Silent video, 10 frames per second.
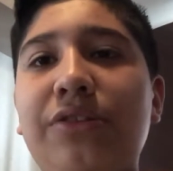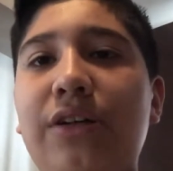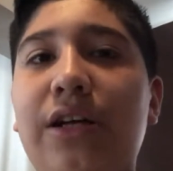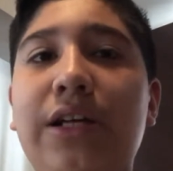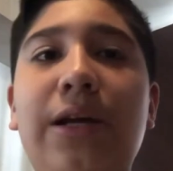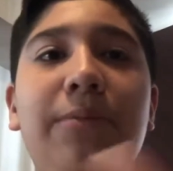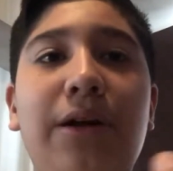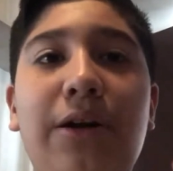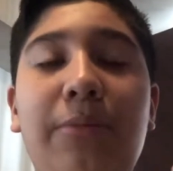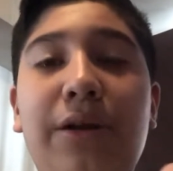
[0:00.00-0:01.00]
I am
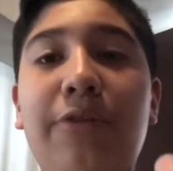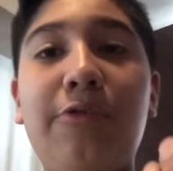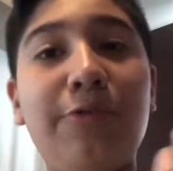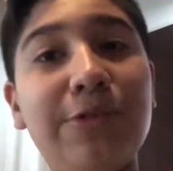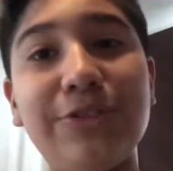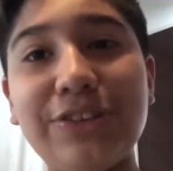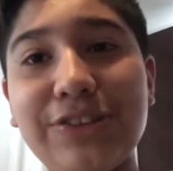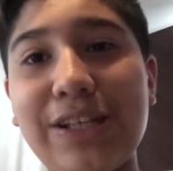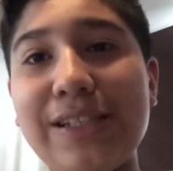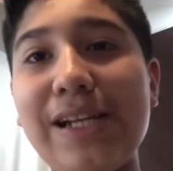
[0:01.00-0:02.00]
Iron Man. He reveals his
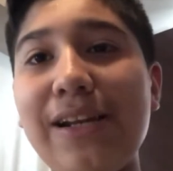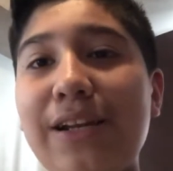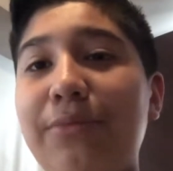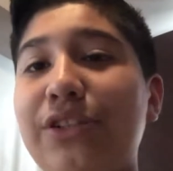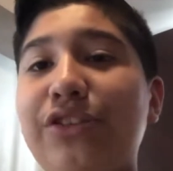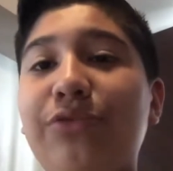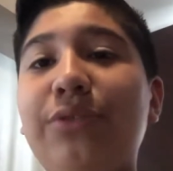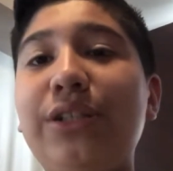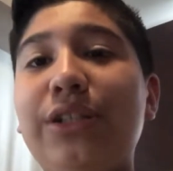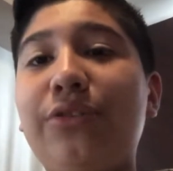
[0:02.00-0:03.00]
identity, which is
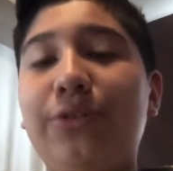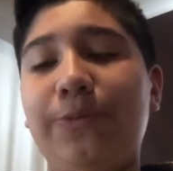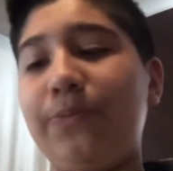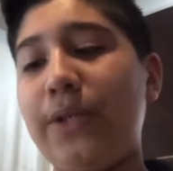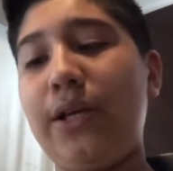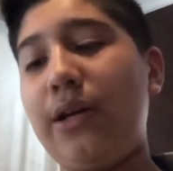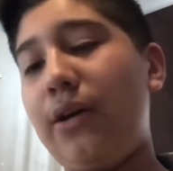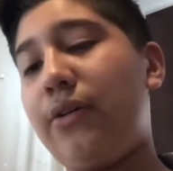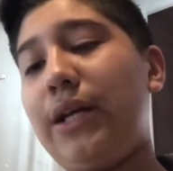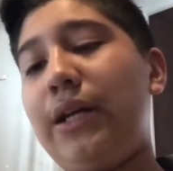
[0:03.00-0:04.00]
really cool.
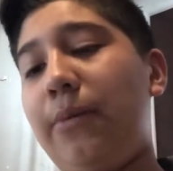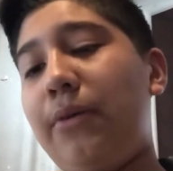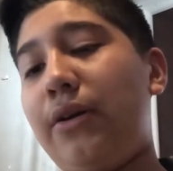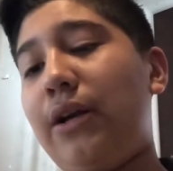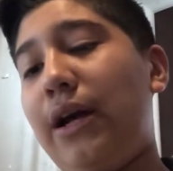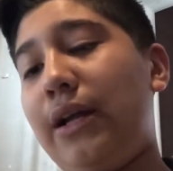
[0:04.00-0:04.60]
Okay, number 9,